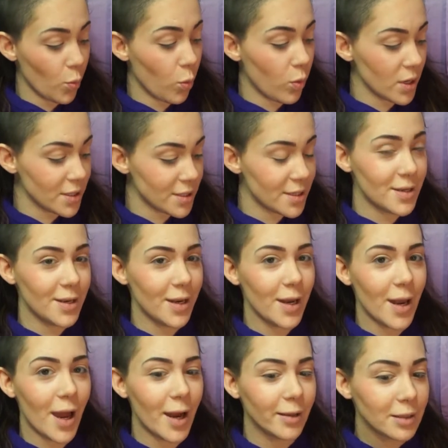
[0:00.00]
Was
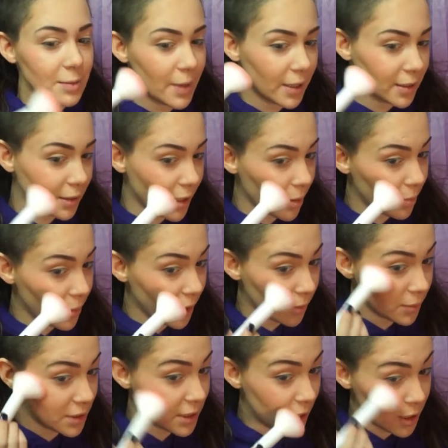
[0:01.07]
not expecting that
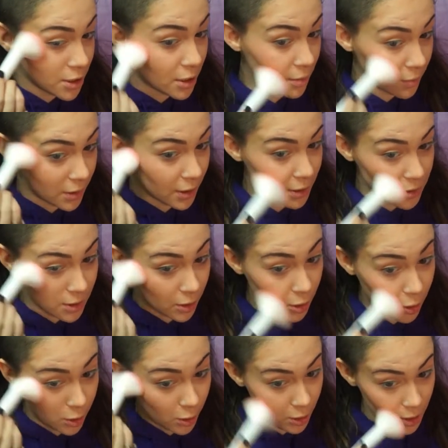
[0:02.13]
pigmentation, but that's a
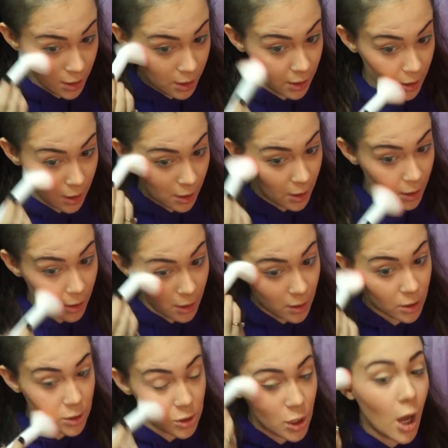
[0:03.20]
good.
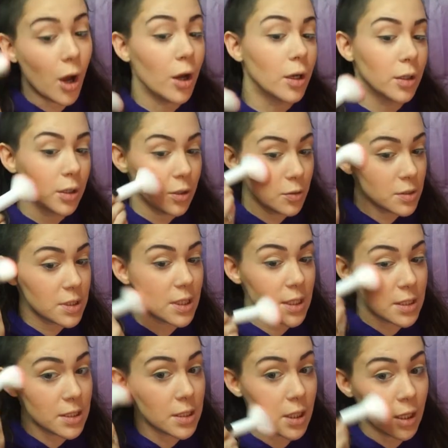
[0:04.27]
So, use
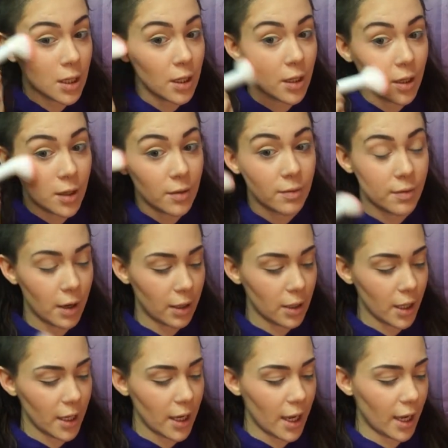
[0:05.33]
this very
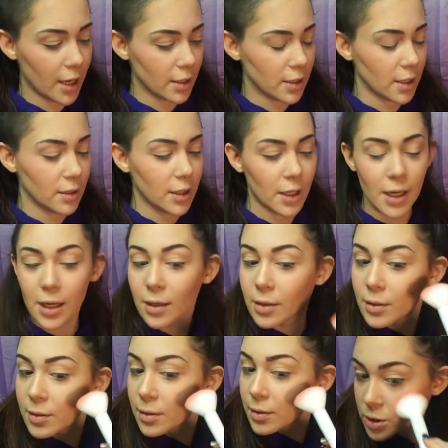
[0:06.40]
light-handedly.
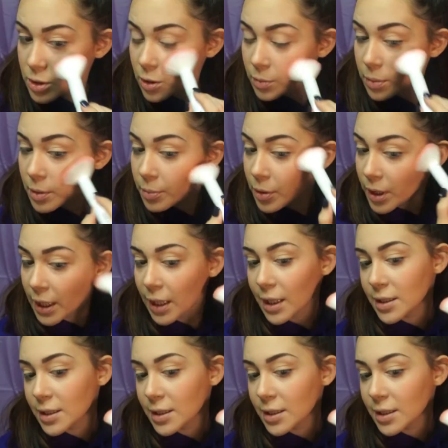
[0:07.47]
Super pretty.